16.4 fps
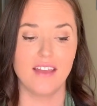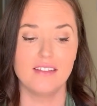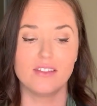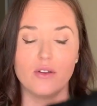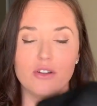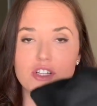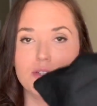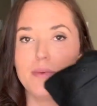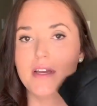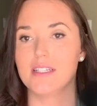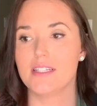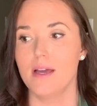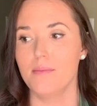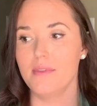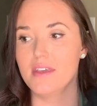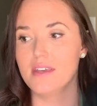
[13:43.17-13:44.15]
So I just picked
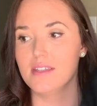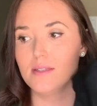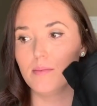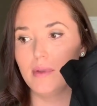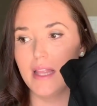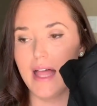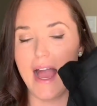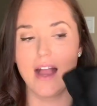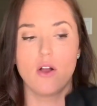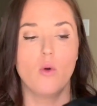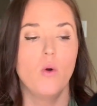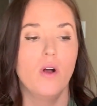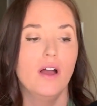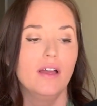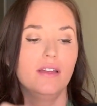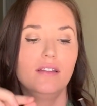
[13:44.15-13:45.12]
up this black
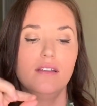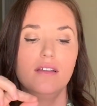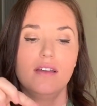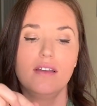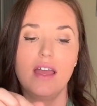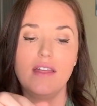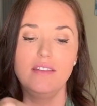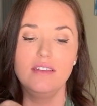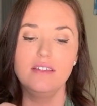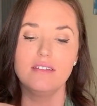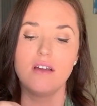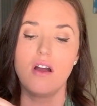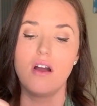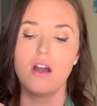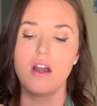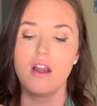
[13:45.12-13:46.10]
one, and these
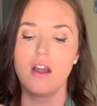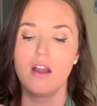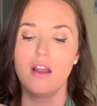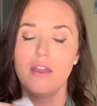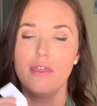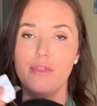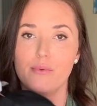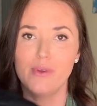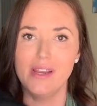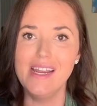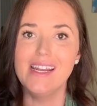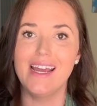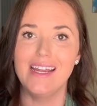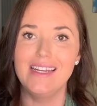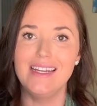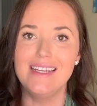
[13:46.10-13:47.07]
are
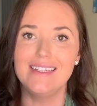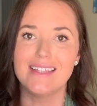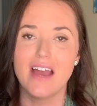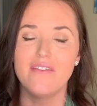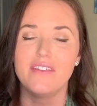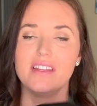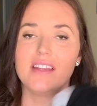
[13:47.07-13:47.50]
$3.97.